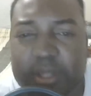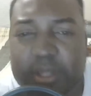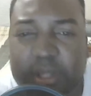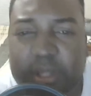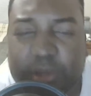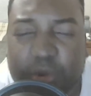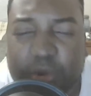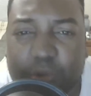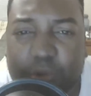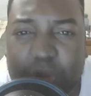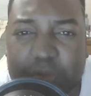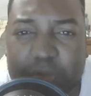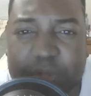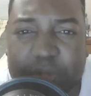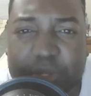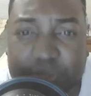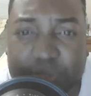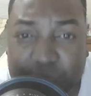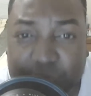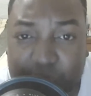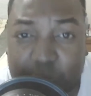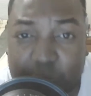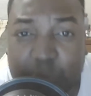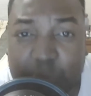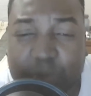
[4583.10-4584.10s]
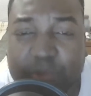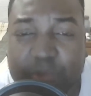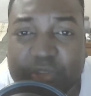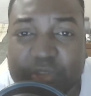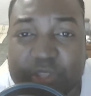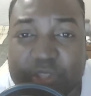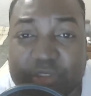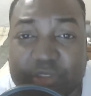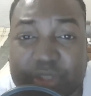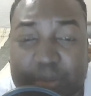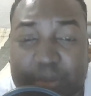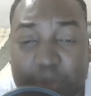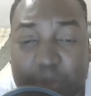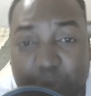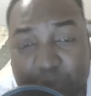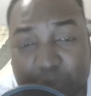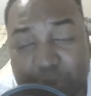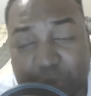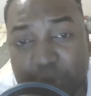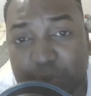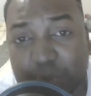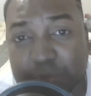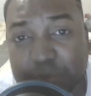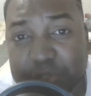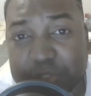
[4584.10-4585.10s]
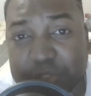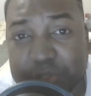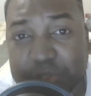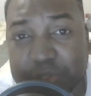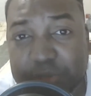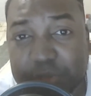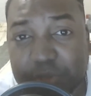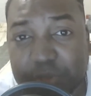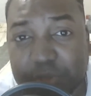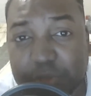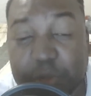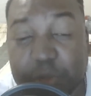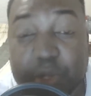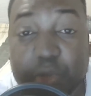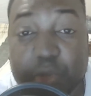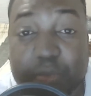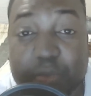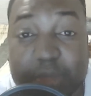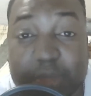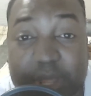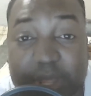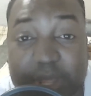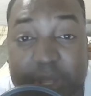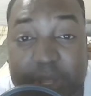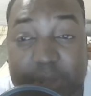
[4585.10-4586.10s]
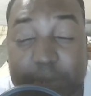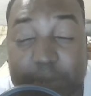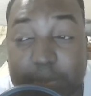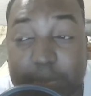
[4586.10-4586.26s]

Caribbean Tours is a motor coach where you pay.